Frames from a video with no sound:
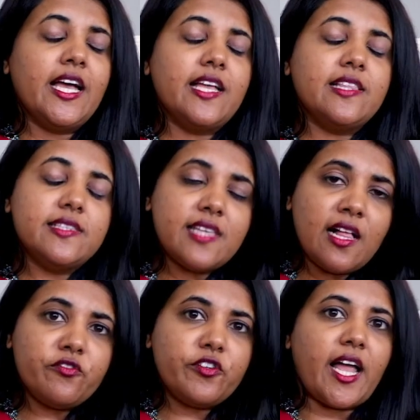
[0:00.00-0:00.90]
And
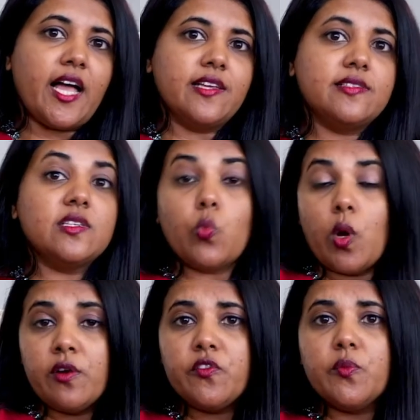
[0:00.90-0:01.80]
self-reliance is
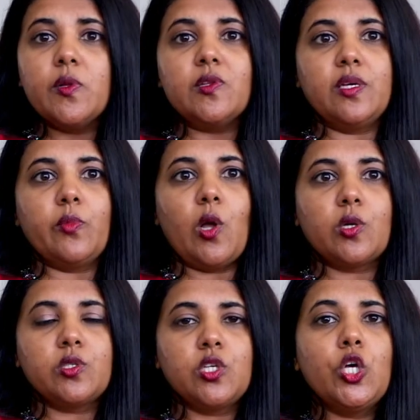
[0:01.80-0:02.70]
one of the building
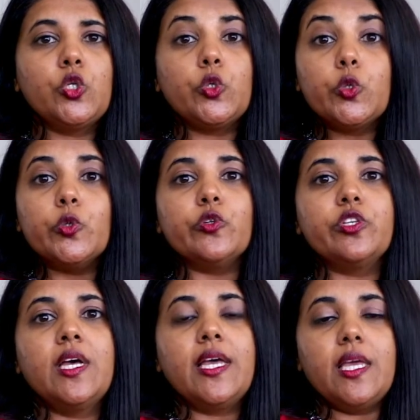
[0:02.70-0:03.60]
blocks to good
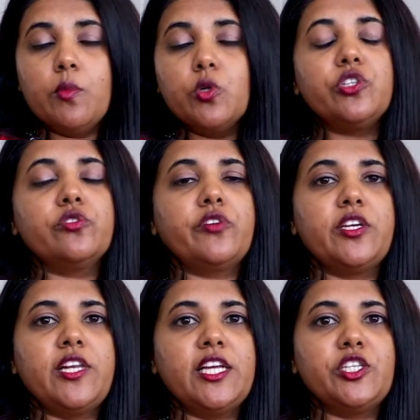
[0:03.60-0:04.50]
emotional
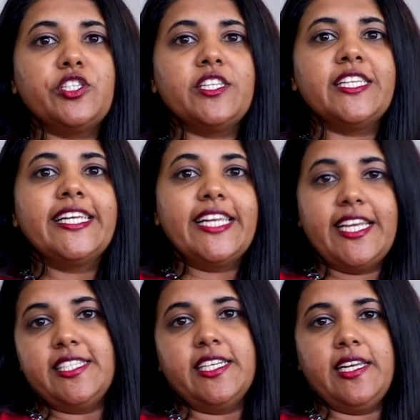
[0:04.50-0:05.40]
regulation
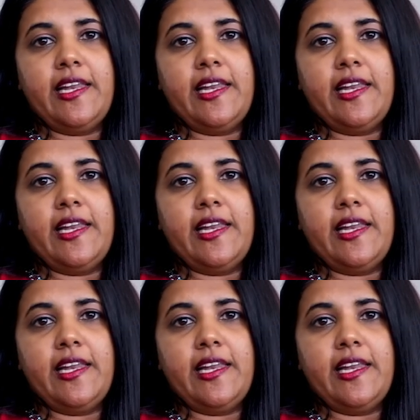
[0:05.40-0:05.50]
later in